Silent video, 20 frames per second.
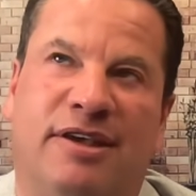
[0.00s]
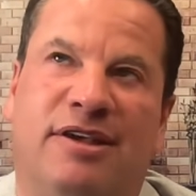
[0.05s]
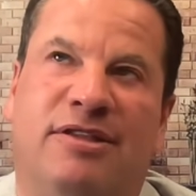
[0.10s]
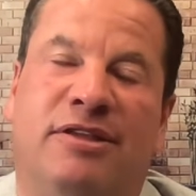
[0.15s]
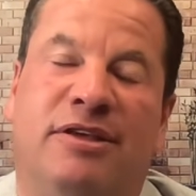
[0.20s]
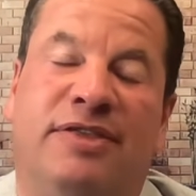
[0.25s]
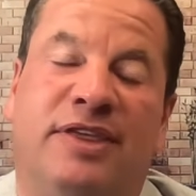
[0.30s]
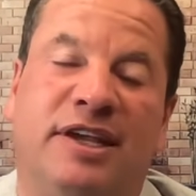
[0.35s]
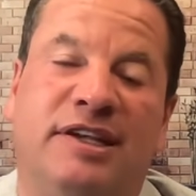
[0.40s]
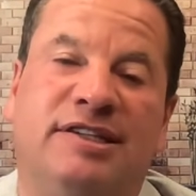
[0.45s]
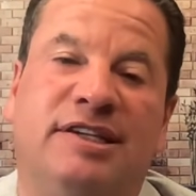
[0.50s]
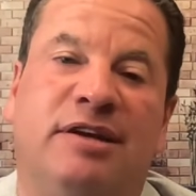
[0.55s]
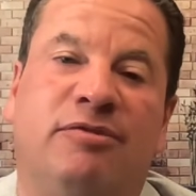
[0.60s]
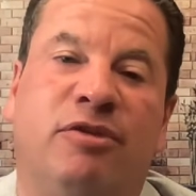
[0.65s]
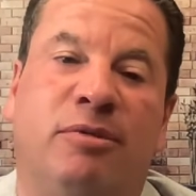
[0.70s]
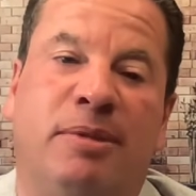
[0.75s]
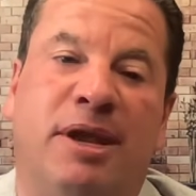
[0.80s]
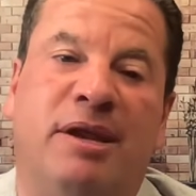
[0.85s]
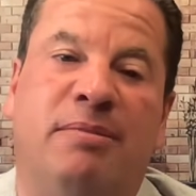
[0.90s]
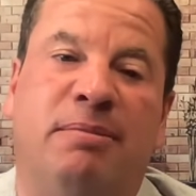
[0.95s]
The things that
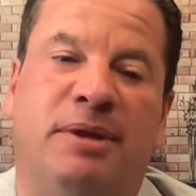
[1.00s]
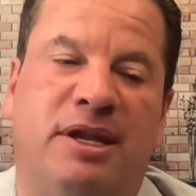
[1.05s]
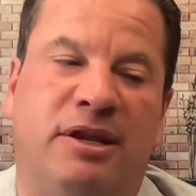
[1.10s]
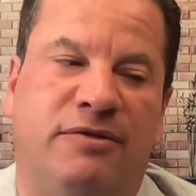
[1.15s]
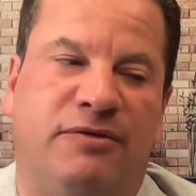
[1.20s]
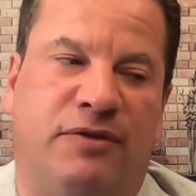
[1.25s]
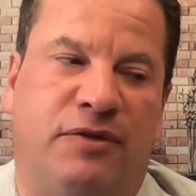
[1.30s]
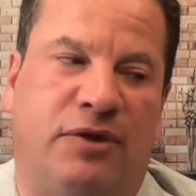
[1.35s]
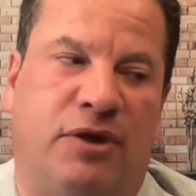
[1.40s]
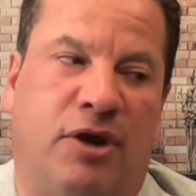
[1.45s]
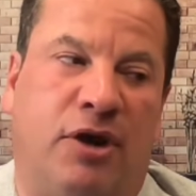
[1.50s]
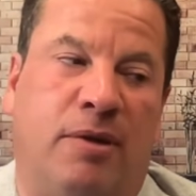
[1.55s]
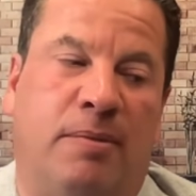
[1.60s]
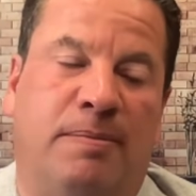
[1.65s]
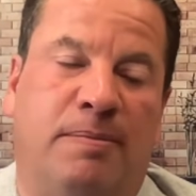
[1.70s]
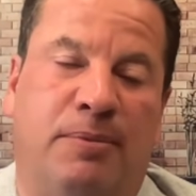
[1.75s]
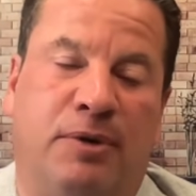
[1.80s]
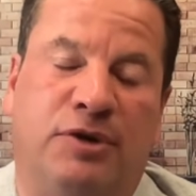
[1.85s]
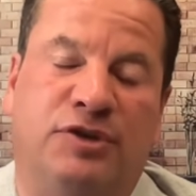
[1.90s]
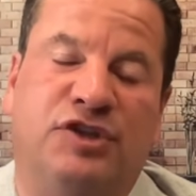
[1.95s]
remain meaningful are
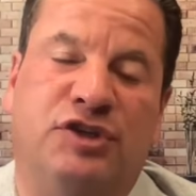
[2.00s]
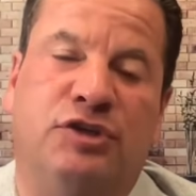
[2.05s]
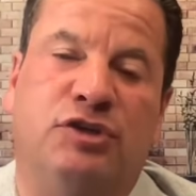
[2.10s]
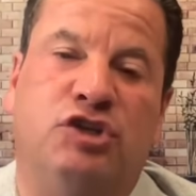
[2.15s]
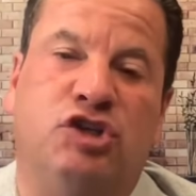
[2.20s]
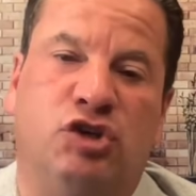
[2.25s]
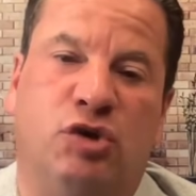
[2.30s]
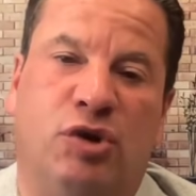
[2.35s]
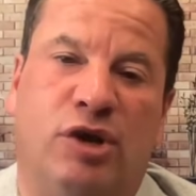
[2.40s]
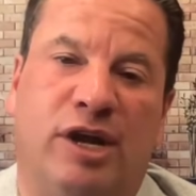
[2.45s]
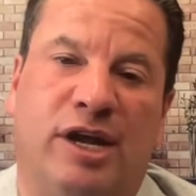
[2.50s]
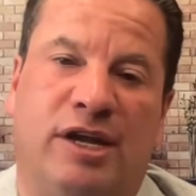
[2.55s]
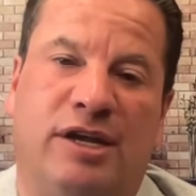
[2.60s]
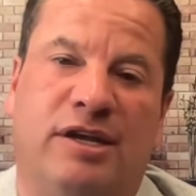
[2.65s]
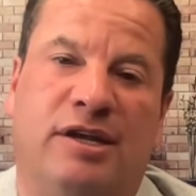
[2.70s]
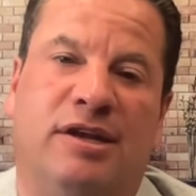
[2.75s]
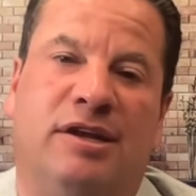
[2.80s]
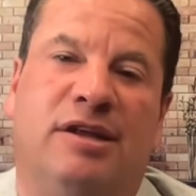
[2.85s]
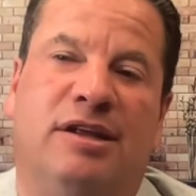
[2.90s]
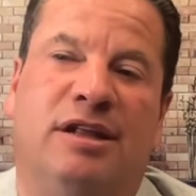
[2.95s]
personal joy,
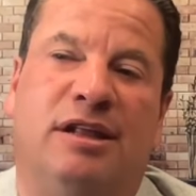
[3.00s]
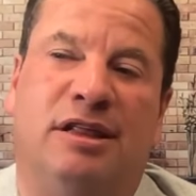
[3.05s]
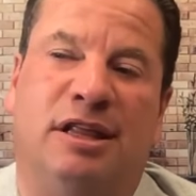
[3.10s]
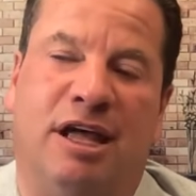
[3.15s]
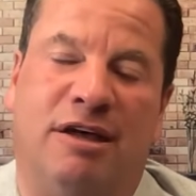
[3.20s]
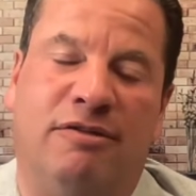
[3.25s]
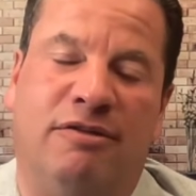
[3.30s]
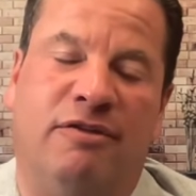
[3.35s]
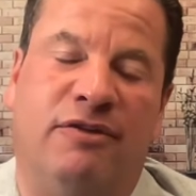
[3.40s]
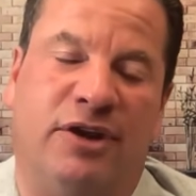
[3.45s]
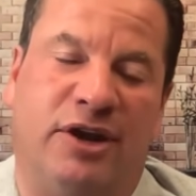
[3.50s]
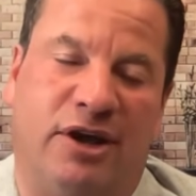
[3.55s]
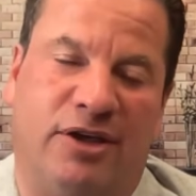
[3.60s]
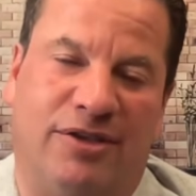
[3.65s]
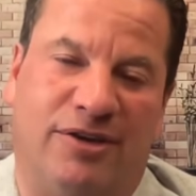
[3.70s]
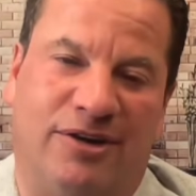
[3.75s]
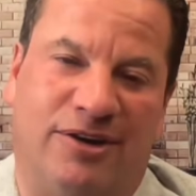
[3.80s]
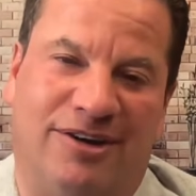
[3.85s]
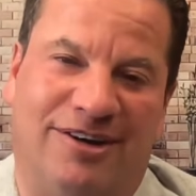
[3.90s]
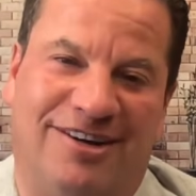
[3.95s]
love of
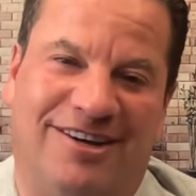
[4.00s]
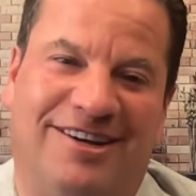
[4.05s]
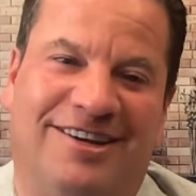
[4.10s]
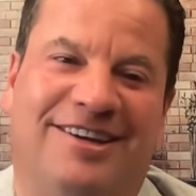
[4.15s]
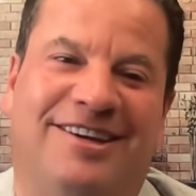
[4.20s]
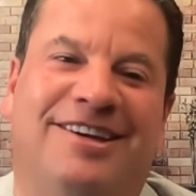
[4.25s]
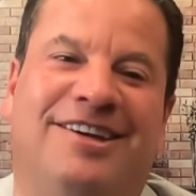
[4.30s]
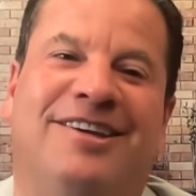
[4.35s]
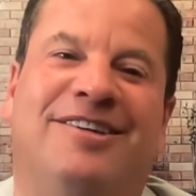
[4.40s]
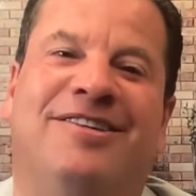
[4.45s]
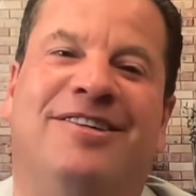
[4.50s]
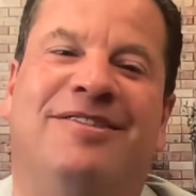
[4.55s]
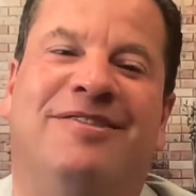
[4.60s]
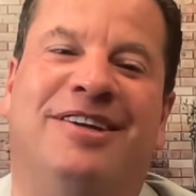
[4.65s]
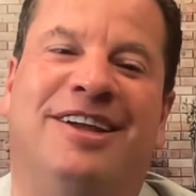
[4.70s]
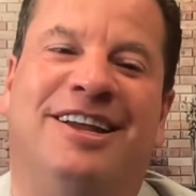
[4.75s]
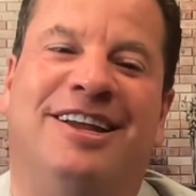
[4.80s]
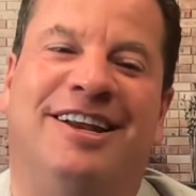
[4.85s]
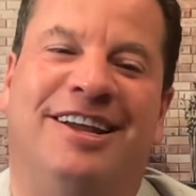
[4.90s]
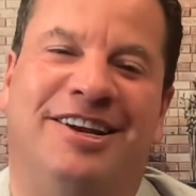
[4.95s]
another, you know what I
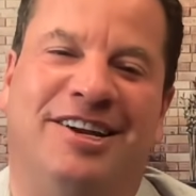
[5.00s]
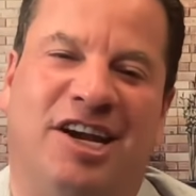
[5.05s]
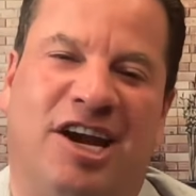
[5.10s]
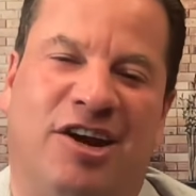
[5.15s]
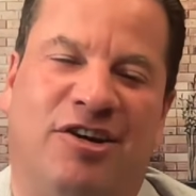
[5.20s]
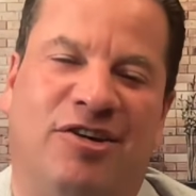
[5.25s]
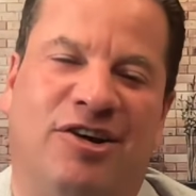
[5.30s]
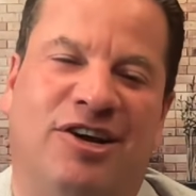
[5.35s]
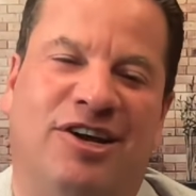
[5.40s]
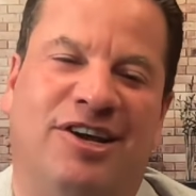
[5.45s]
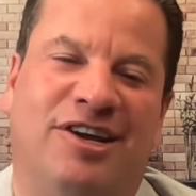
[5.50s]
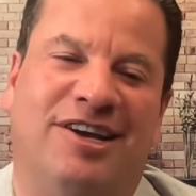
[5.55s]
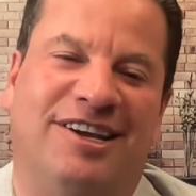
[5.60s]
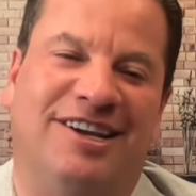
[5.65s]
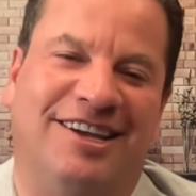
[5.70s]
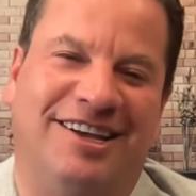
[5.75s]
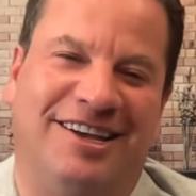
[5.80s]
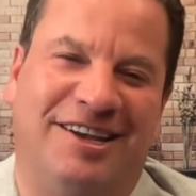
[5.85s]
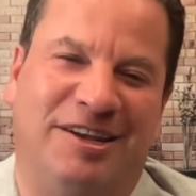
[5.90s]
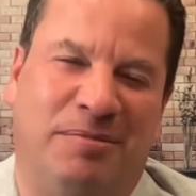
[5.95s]
mean? Integrity,
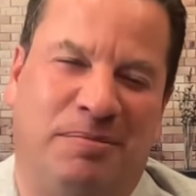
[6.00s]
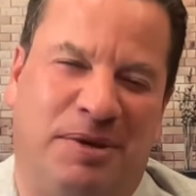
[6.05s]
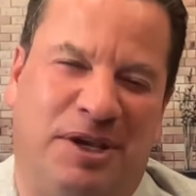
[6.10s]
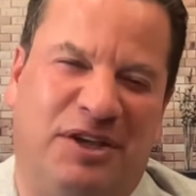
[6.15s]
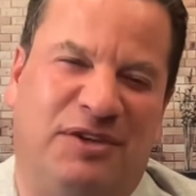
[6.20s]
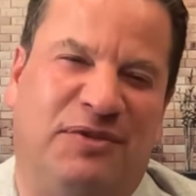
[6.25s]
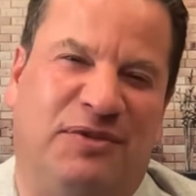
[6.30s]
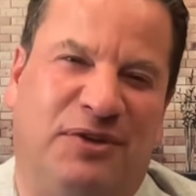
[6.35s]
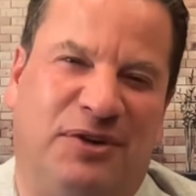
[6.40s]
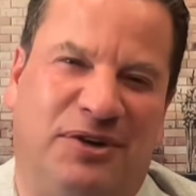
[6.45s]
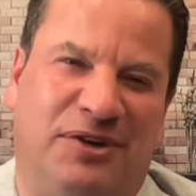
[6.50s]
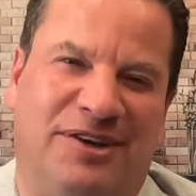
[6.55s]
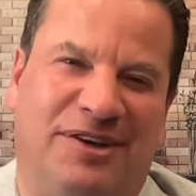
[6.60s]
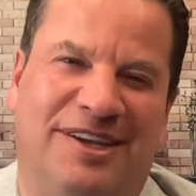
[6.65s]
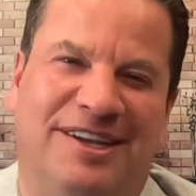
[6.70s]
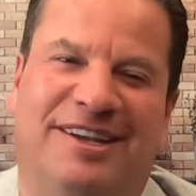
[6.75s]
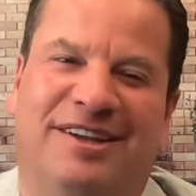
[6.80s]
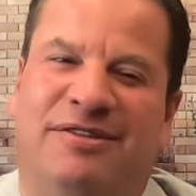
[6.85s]
peaceful.